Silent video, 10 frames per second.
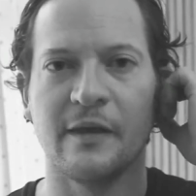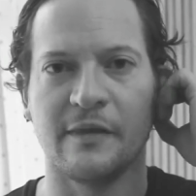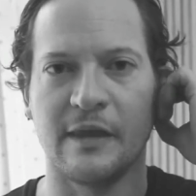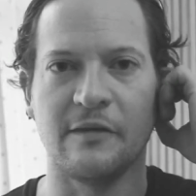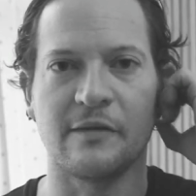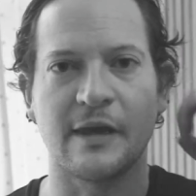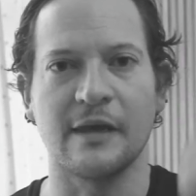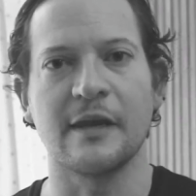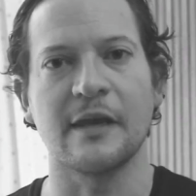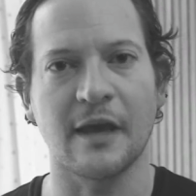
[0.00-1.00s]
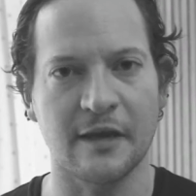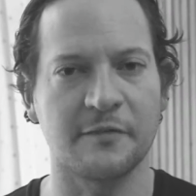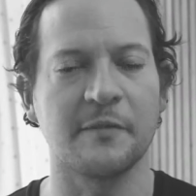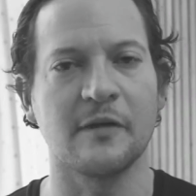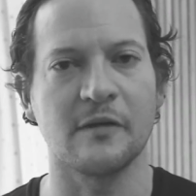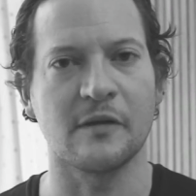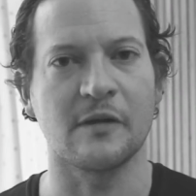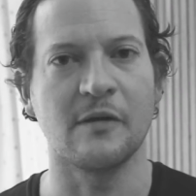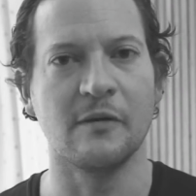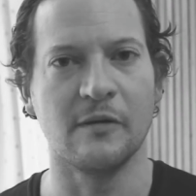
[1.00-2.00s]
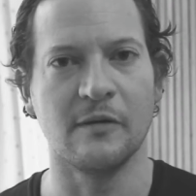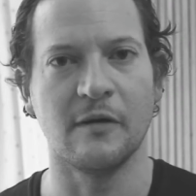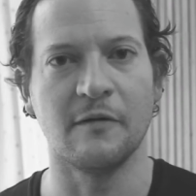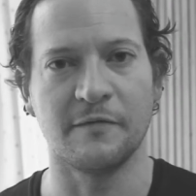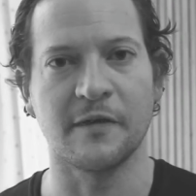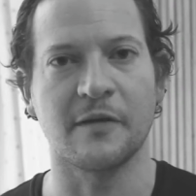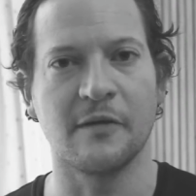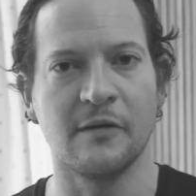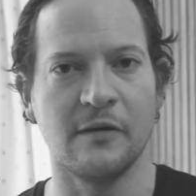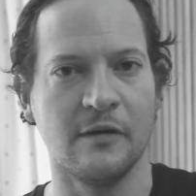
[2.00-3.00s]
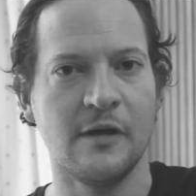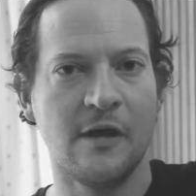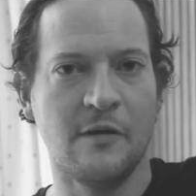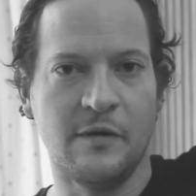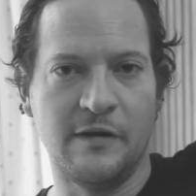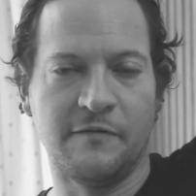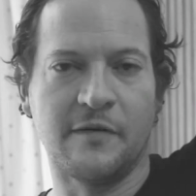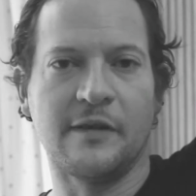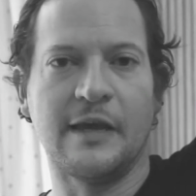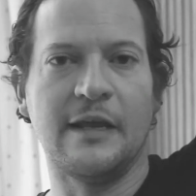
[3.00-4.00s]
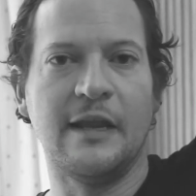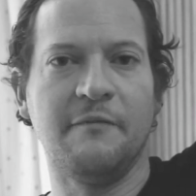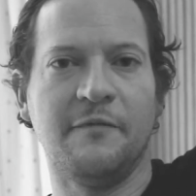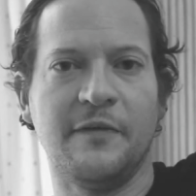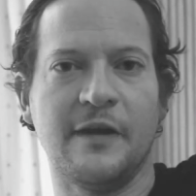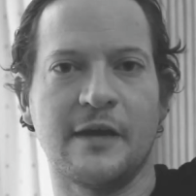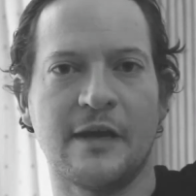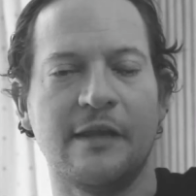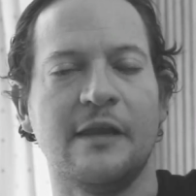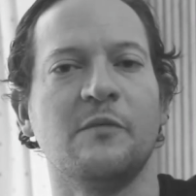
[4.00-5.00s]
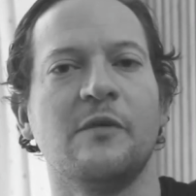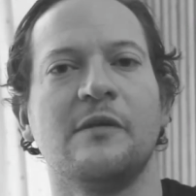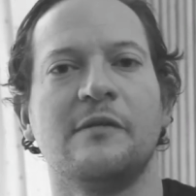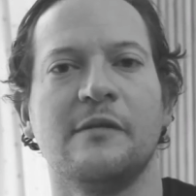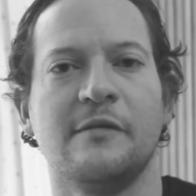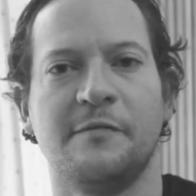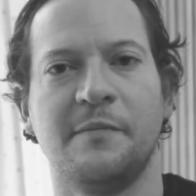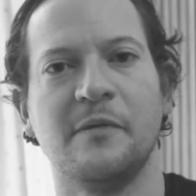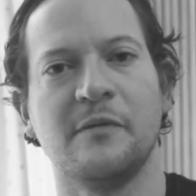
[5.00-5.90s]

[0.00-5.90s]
Then you'd get an engagement on the core when you've got that lengthening, and then what you do is pull